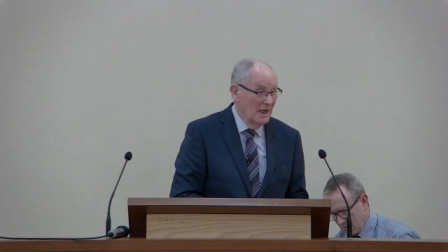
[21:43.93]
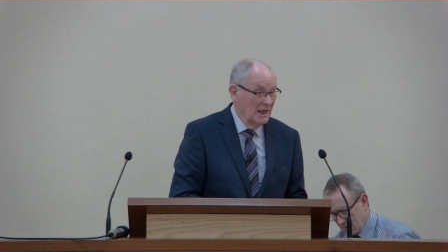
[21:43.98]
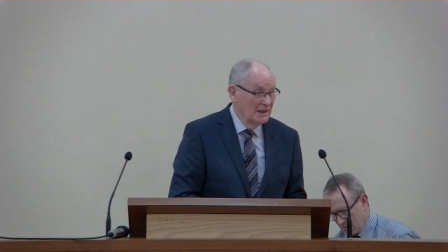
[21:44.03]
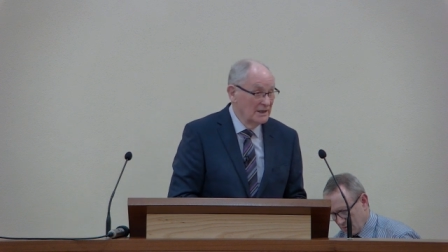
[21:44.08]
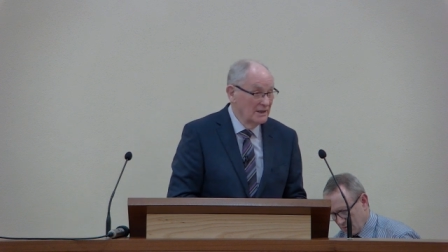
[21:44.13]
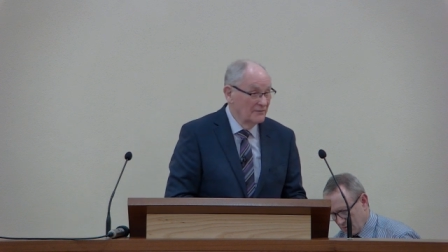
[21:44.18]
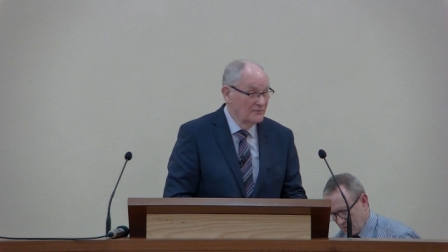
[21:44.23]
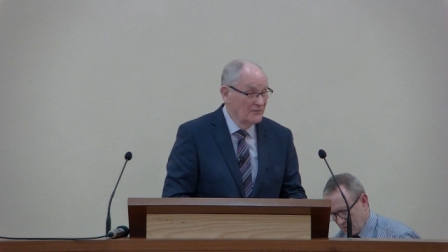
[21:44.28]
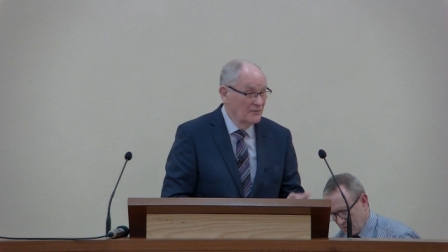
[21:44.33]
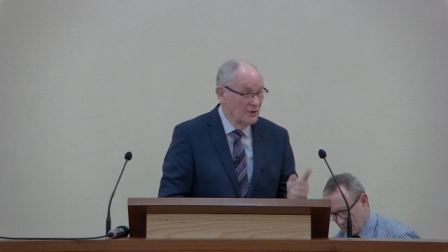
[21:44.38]

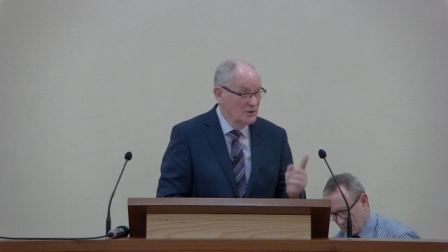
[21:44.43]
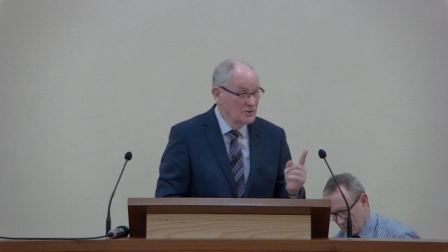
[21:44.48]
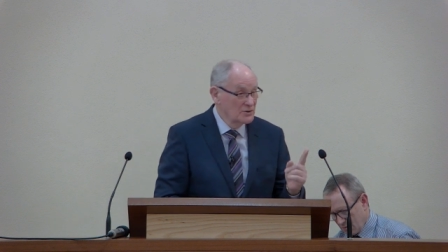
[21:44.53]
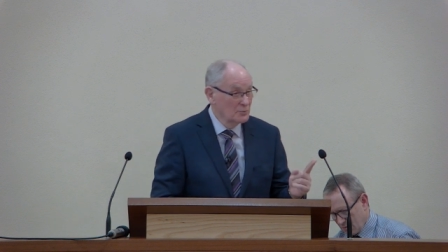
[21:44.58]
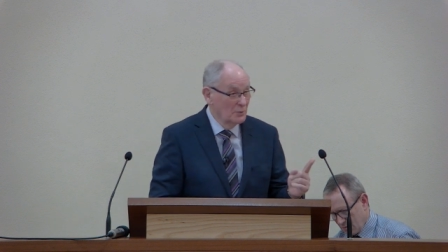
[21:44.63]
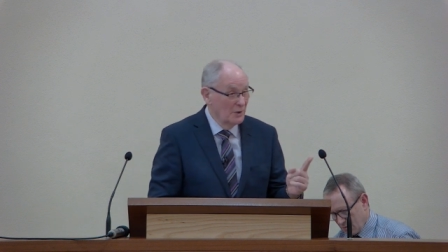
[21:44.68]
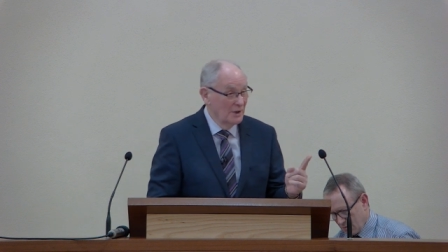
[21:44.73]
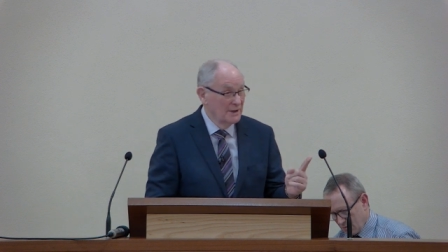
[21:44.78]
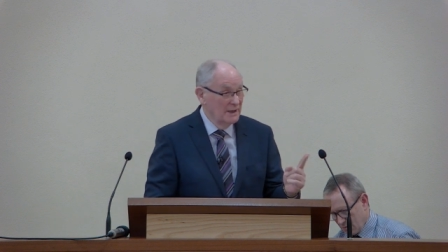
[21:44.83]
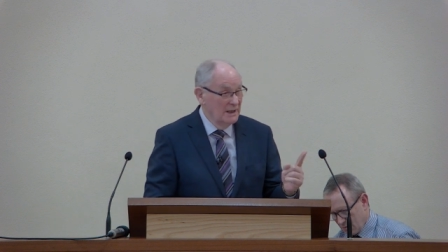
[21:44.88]
And the
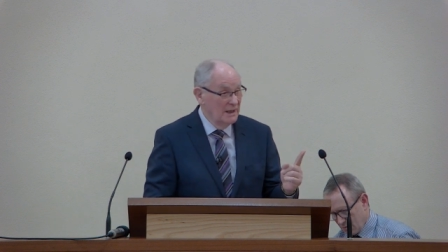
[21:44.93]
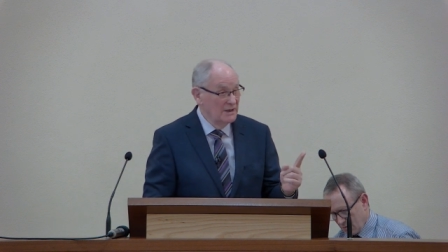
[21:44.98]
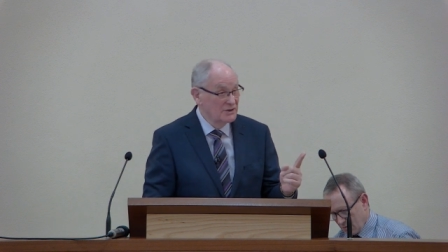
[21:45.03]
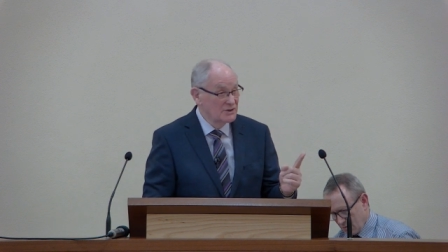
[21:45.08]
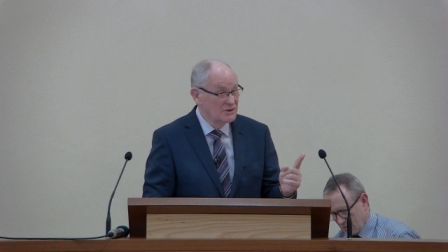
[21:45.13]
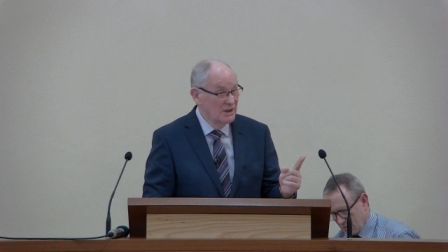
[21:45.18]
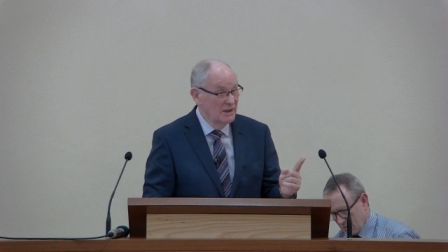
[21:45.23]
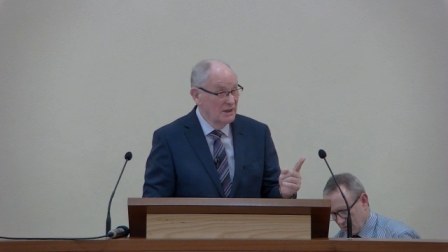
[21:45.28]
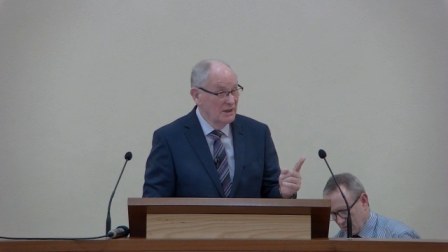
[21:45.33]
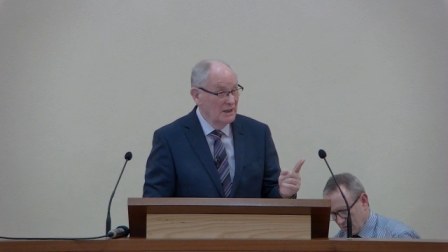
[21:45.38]
first one
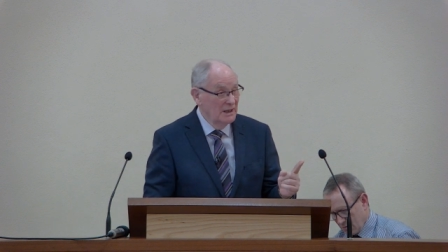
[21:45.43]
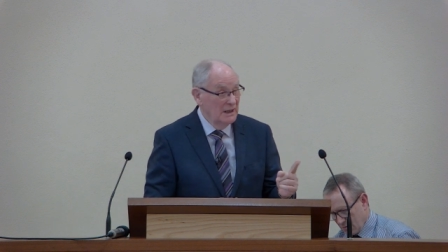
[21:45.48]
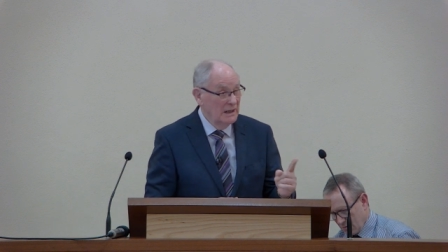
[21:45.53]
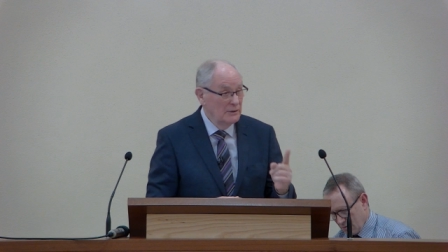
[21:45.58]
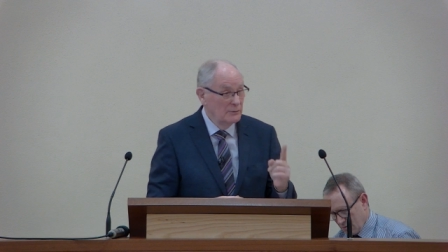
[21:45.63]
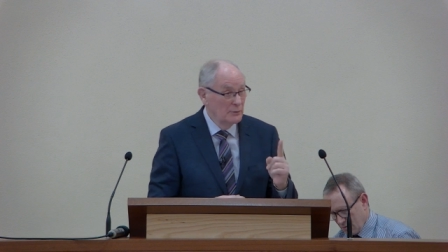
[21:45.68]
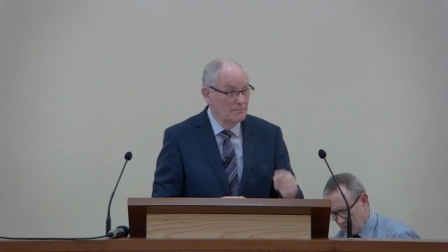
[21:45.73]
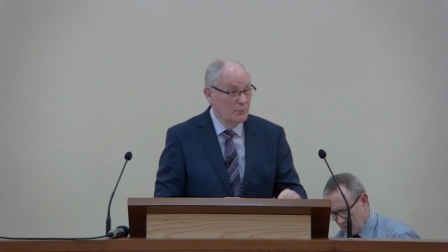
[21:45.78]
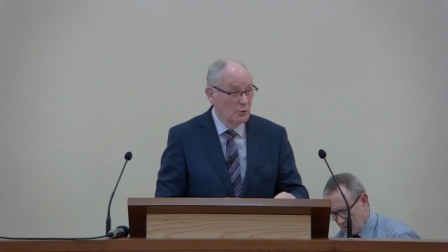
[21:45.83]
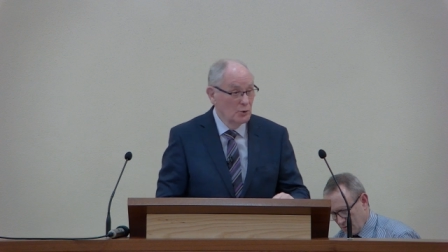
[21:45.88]
is he
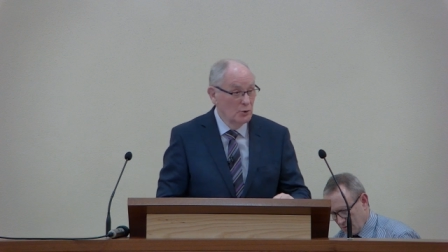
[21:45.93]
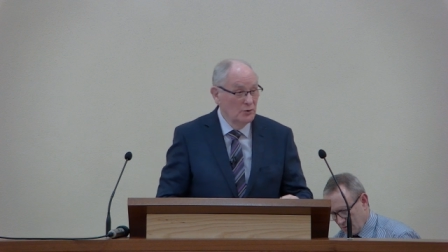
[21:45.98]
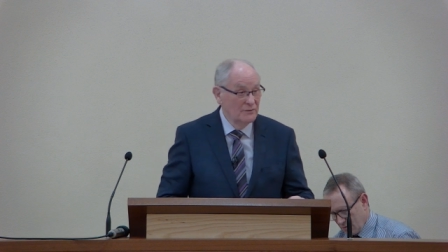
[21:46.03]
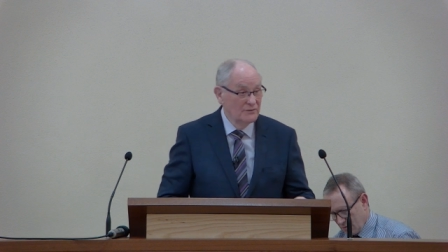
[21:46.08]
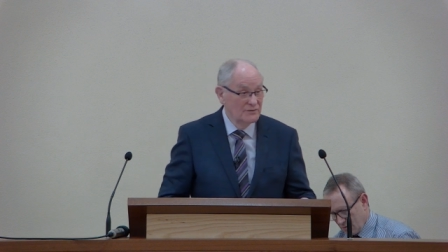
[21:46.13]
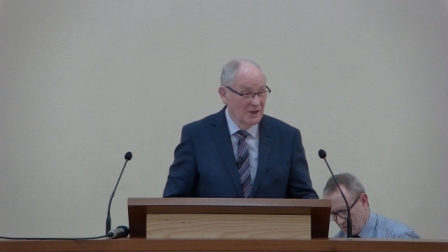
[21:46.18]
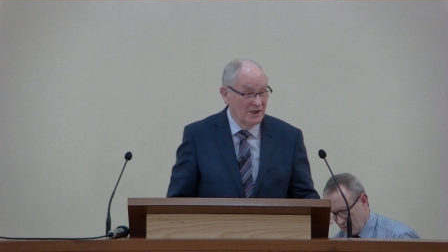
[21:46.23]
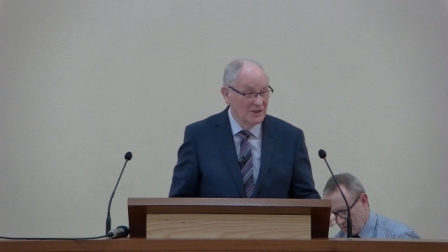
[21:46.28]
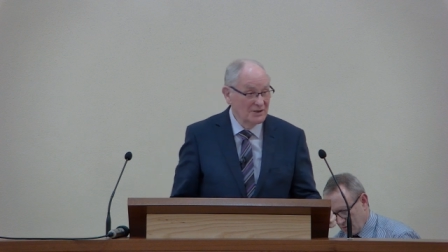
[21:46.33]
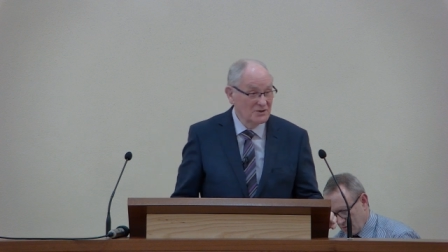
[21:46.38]

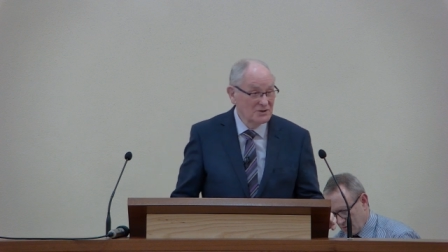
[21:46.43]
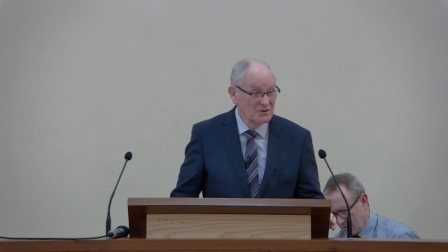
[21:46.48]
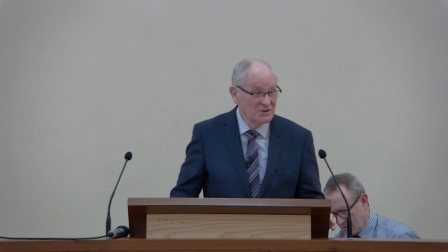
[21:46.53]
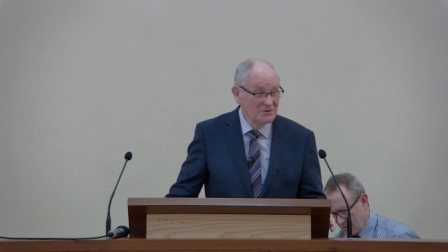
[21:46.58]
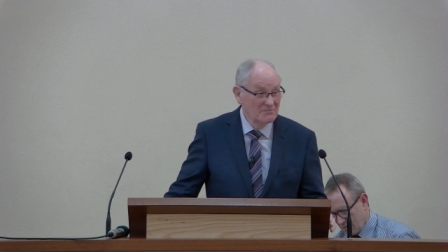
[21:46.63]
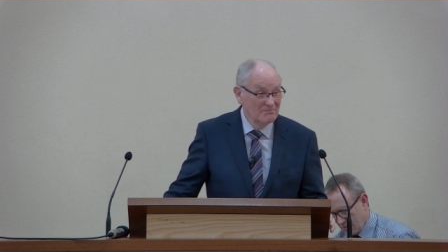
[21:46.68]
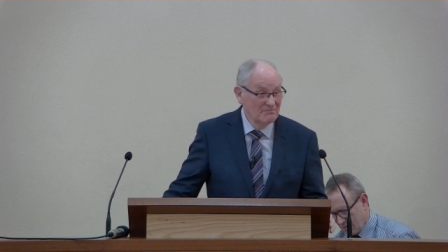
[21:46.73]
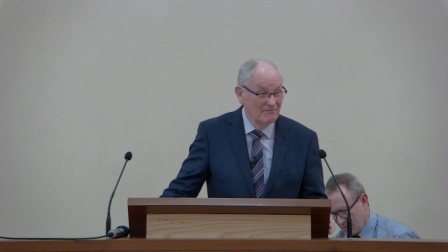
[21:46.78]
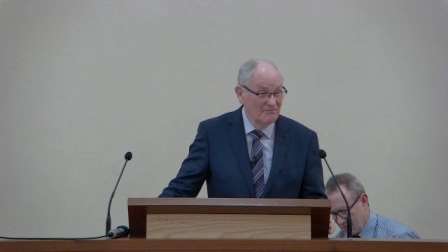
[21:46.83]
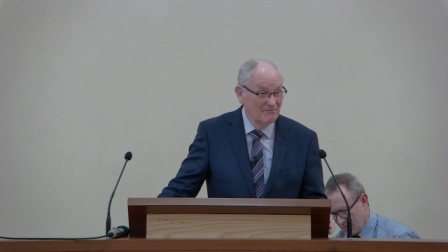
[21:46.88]
reproves
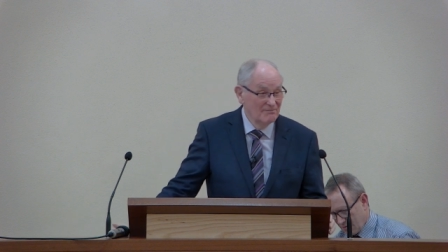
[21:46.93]
us.